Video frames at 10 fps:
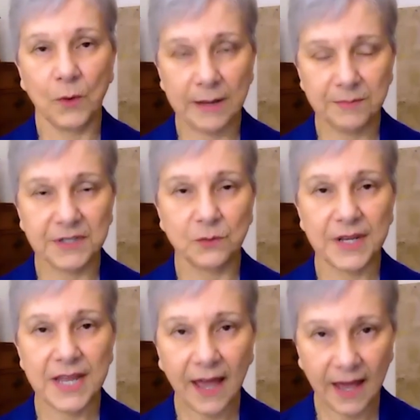weapon
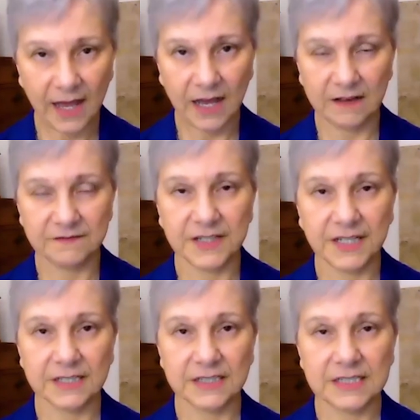we have
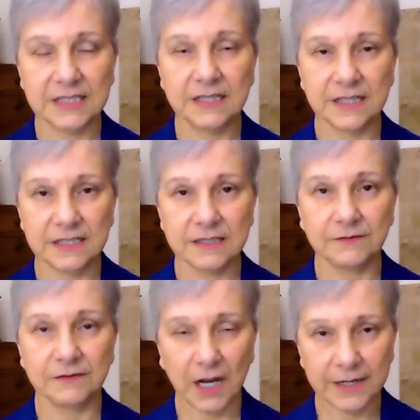against this
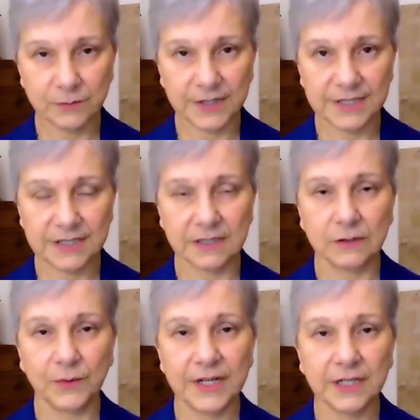virus and
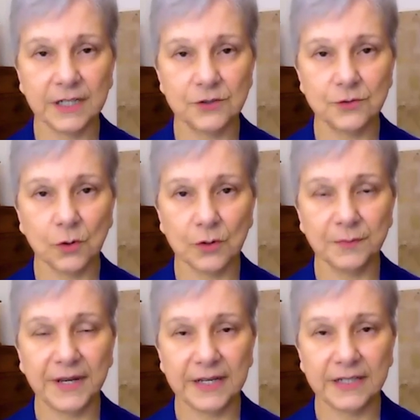the way to control
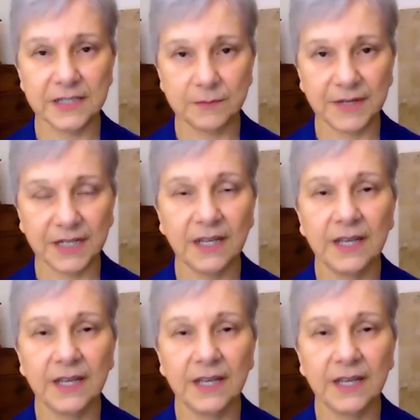the pandemic